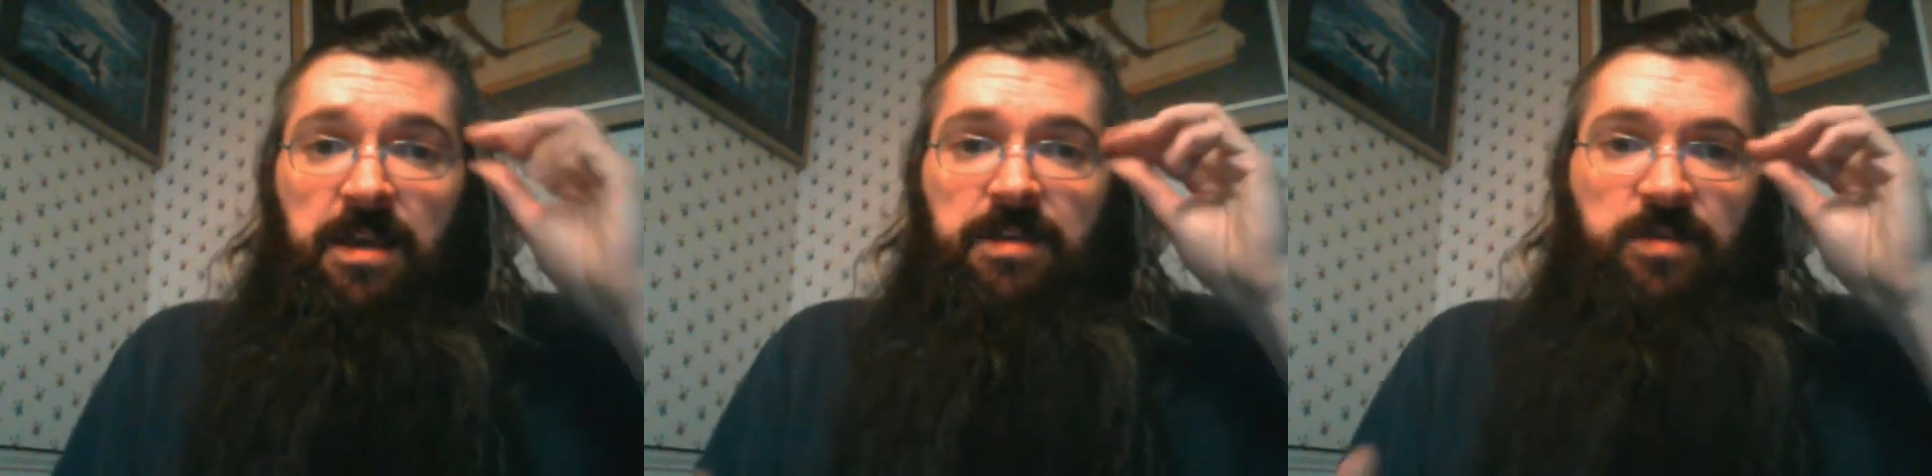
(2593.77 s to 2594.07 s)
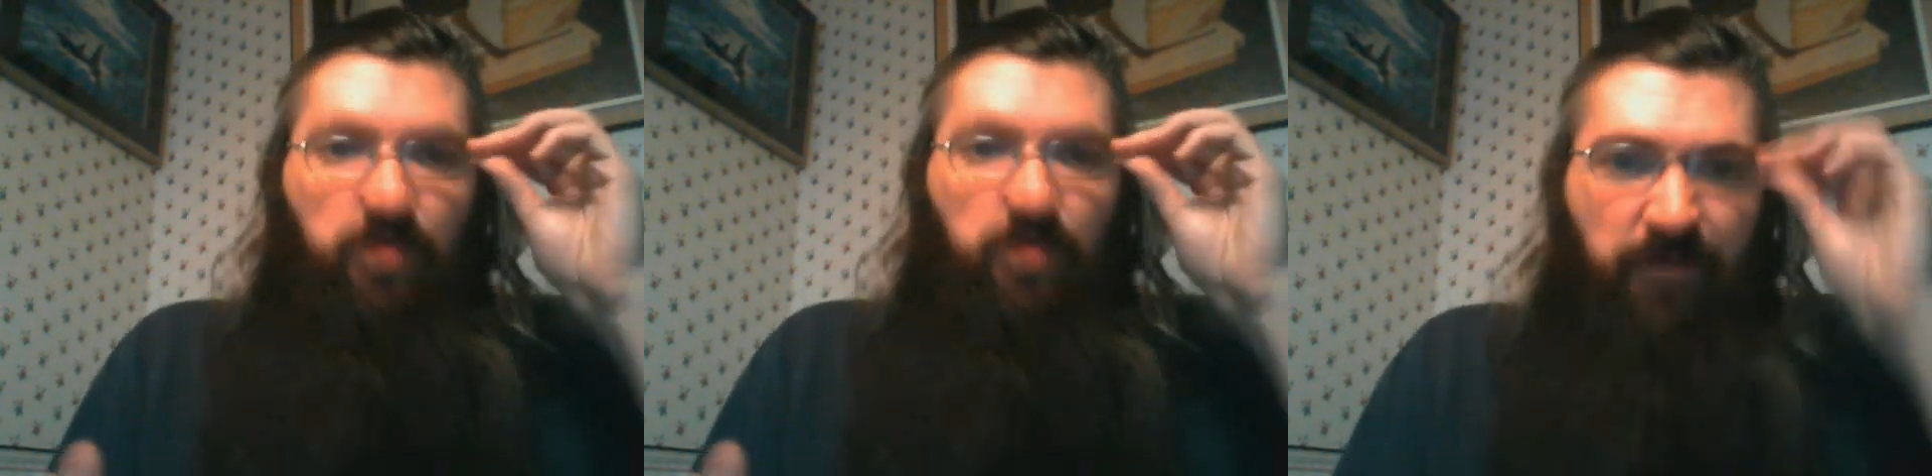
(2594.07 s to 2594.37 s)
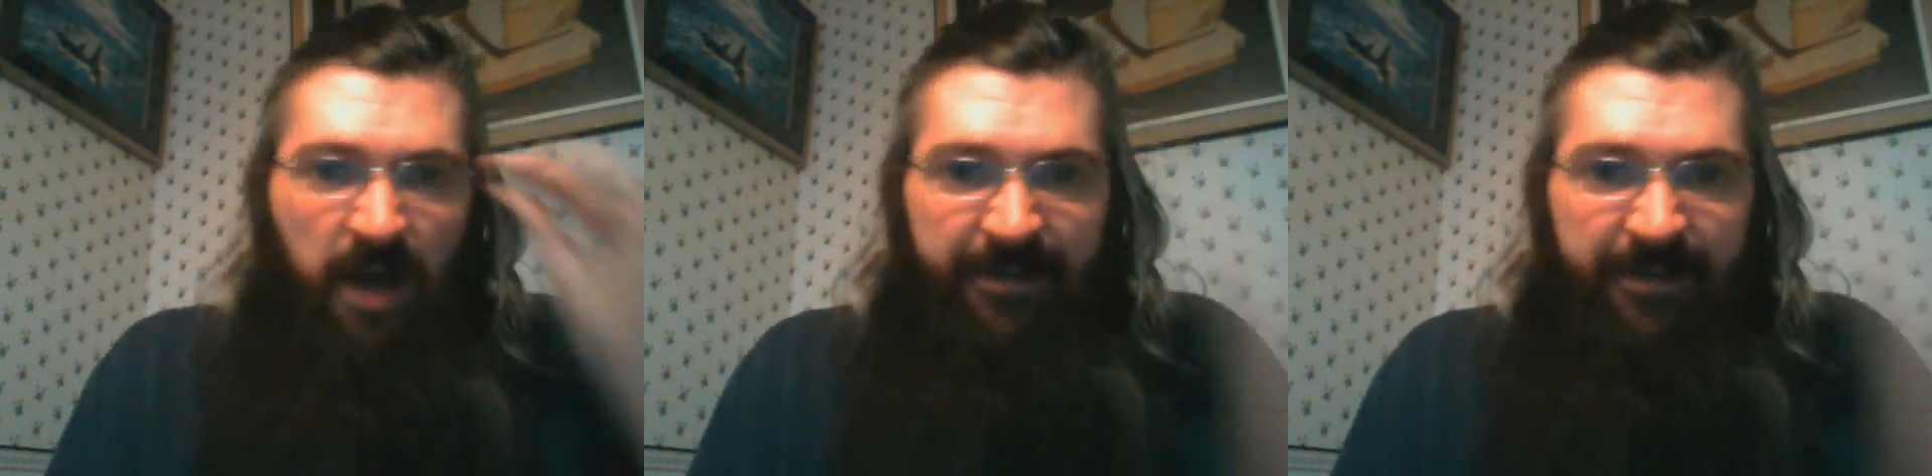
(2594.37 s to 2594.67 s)
you
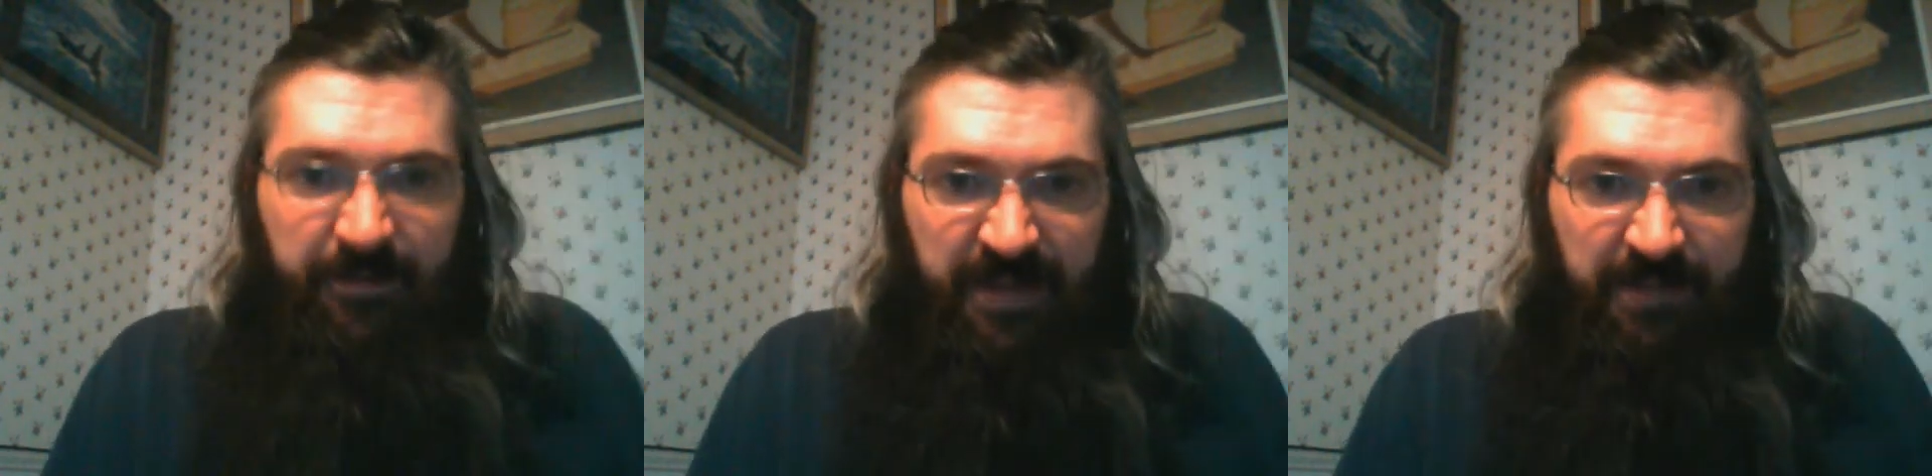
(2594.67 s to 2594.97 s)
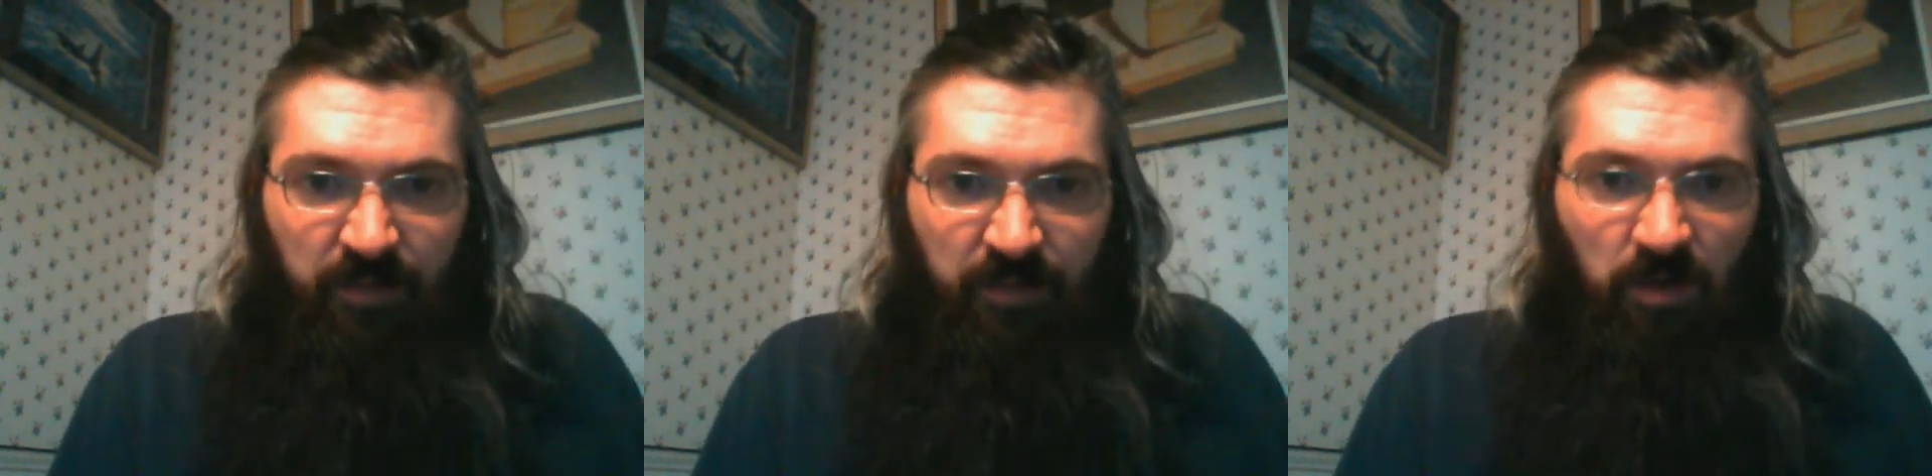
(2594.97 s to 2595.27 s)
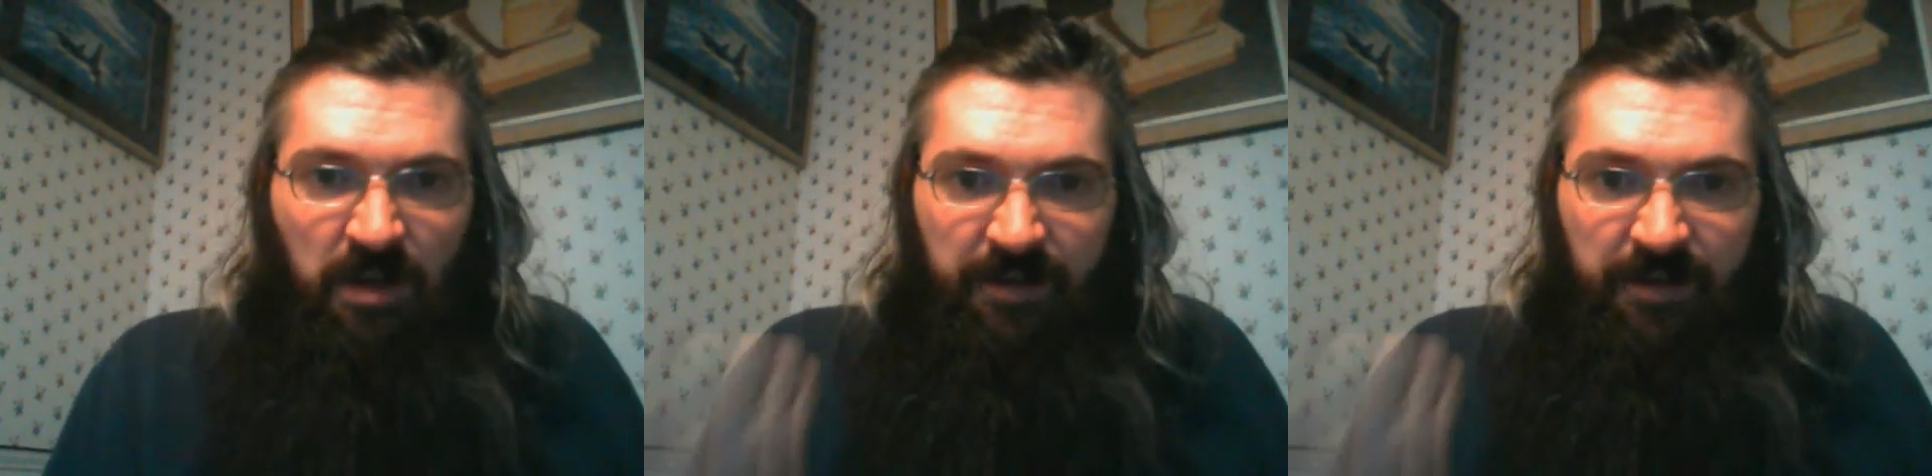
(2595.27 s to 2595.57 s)
find the
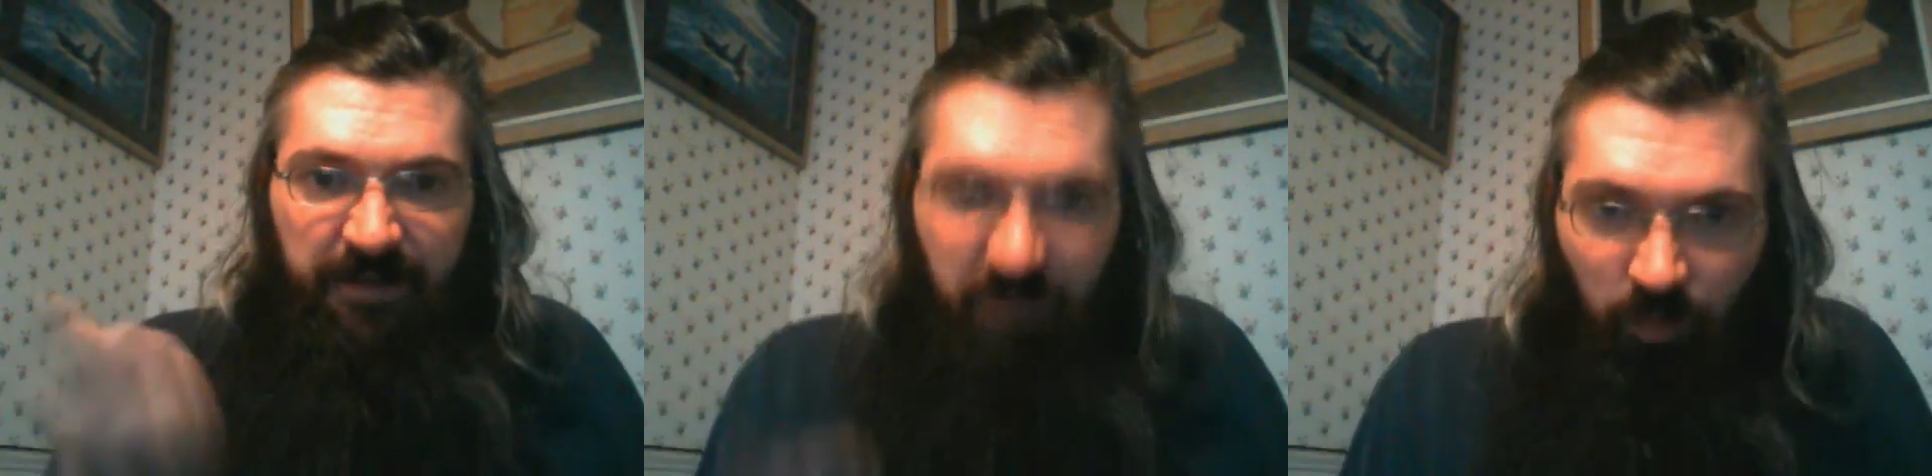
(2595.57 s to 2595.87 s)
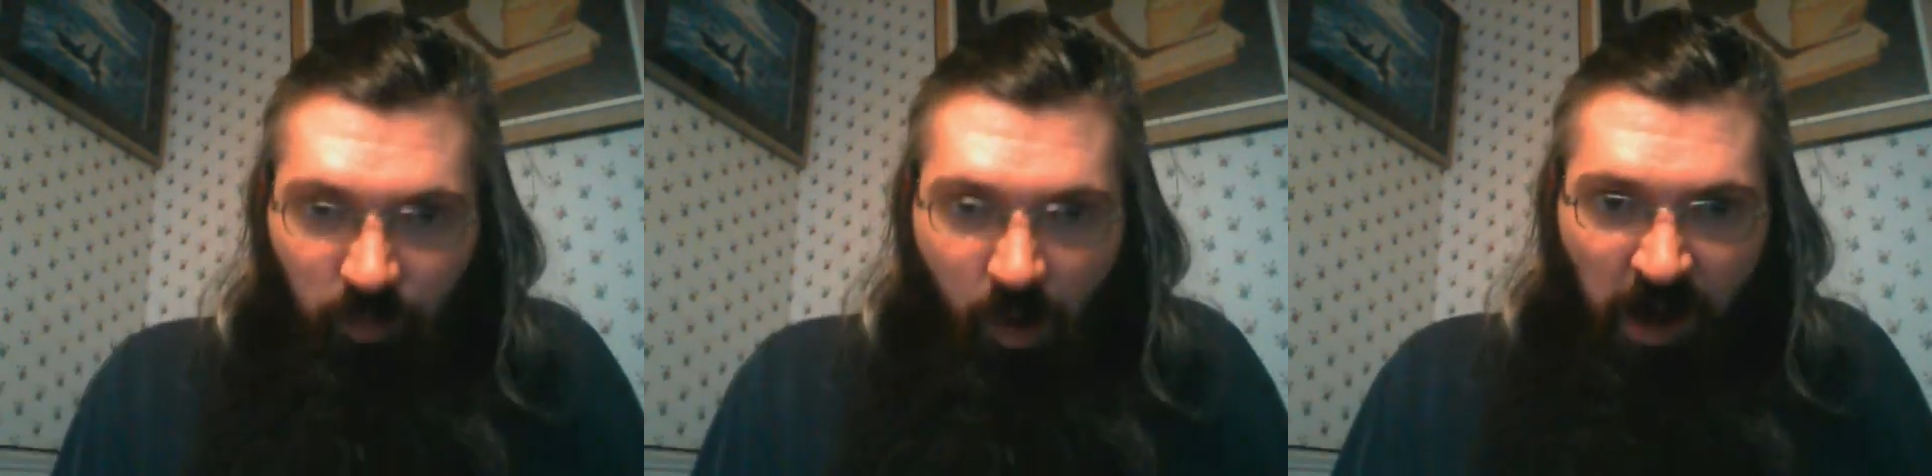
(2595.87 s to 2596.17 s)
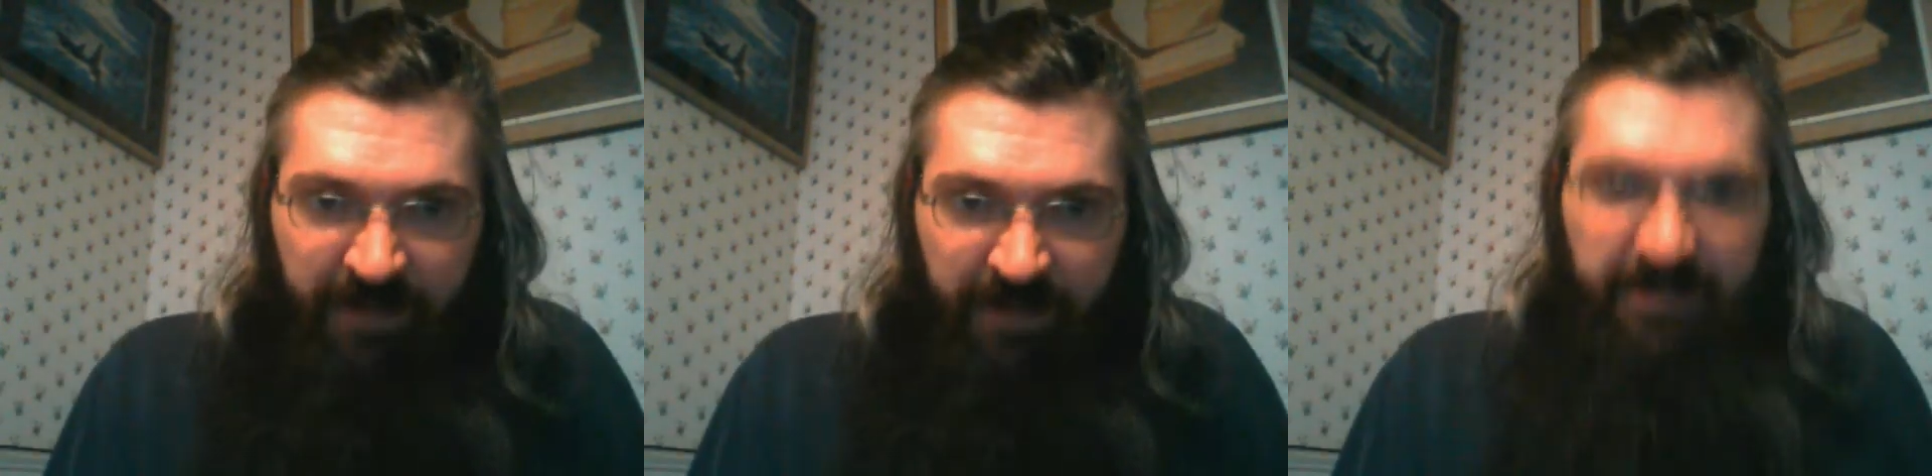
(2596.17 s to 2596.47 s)
people that you
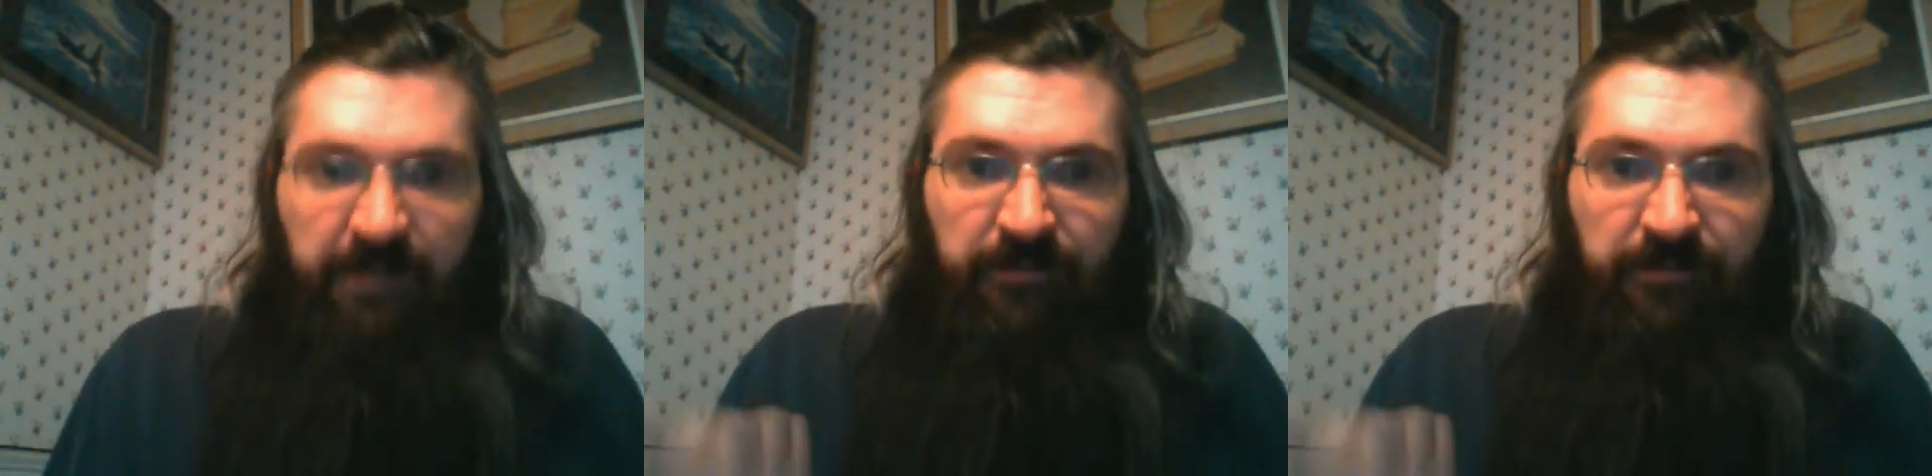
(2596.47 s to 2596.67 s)
want